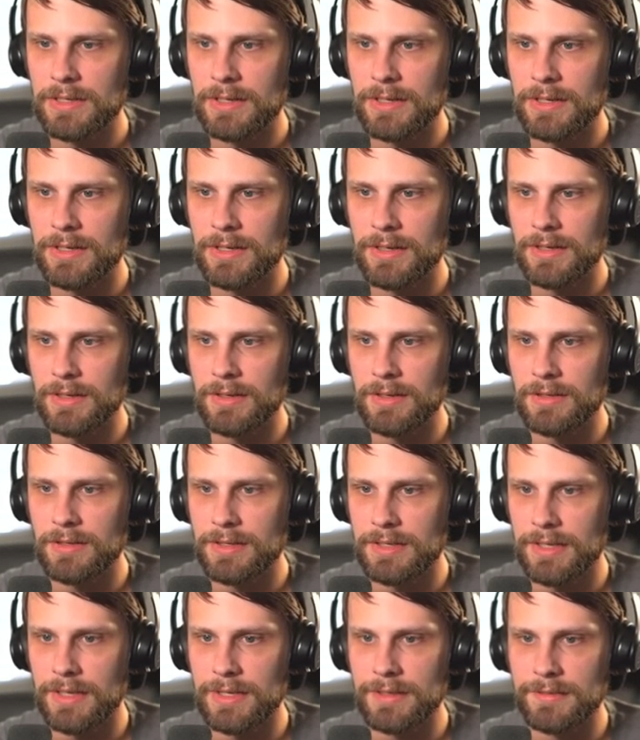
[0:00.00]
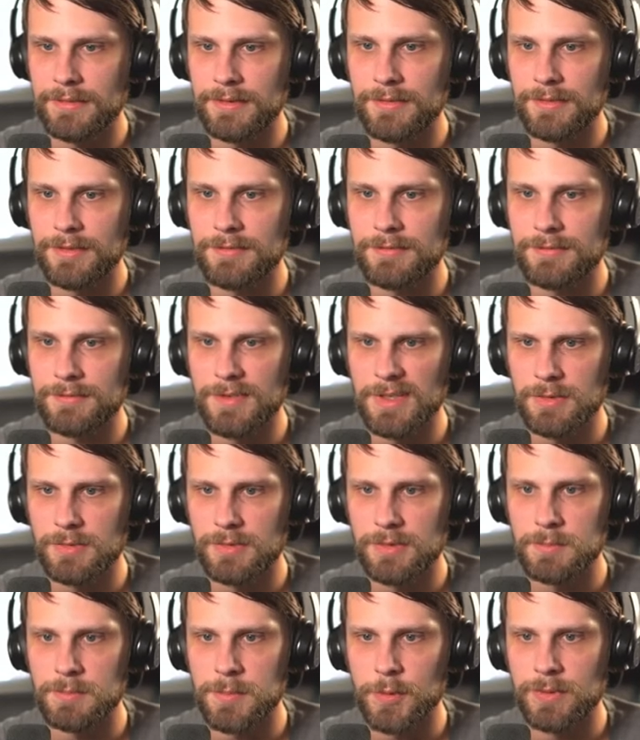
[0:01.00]
At least it feels
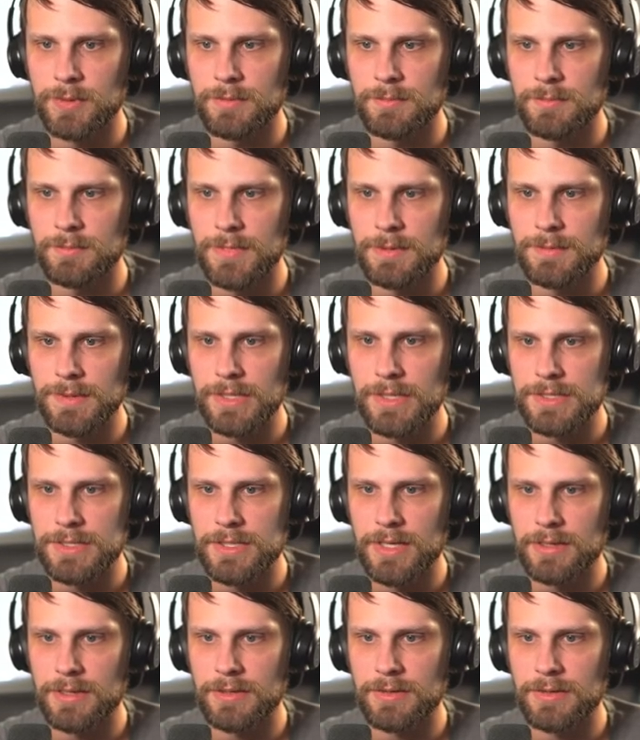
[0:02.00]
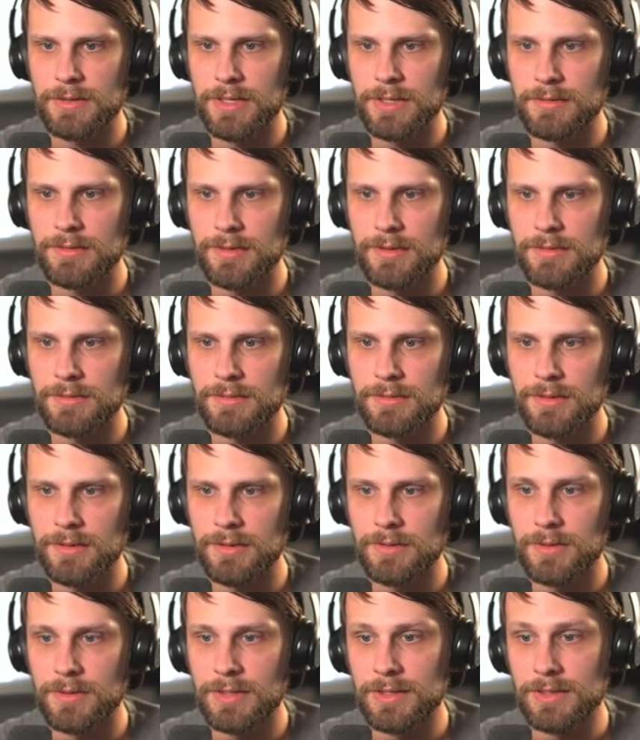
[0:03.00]
important. Maybe that's not correct, I don't
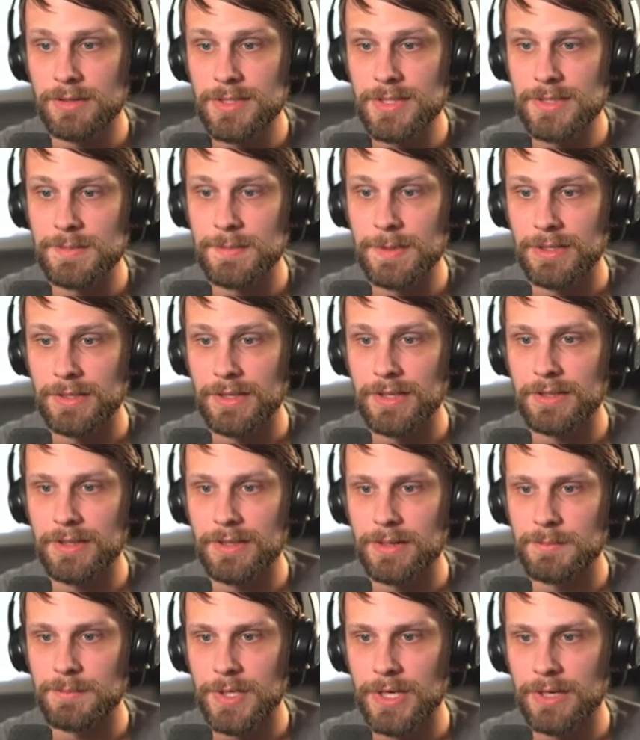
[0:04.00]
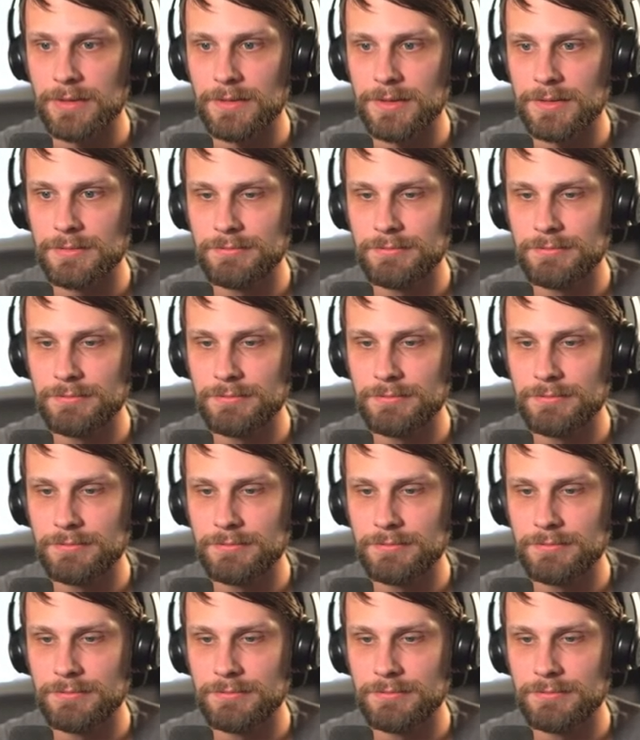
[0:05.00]
know. It could just be Leyline Prowler.